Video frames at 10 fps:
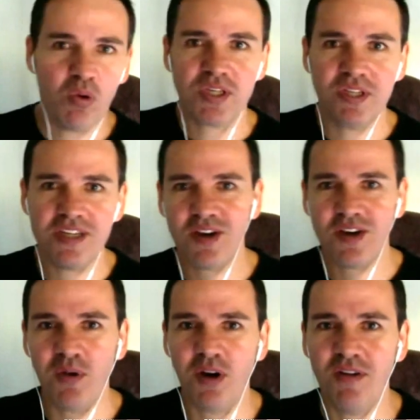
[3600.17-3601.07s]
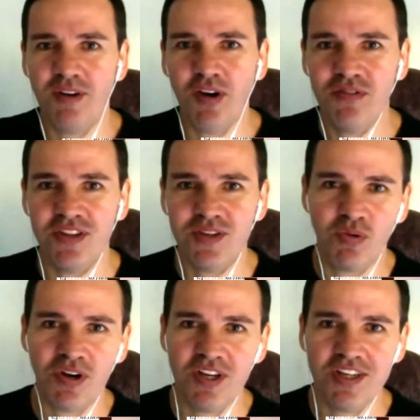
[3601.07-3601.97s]
What's this? I'm not involved in this.
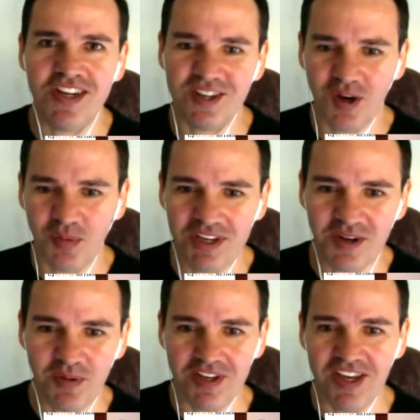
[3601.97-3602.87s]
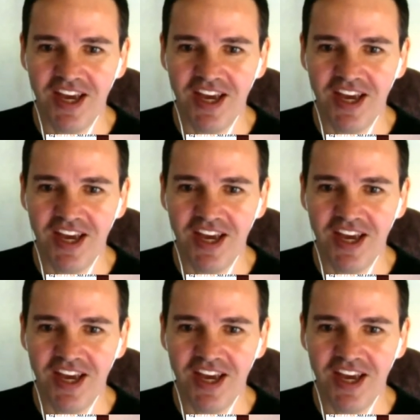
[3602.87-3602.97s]
What is it? Tell me, tell me.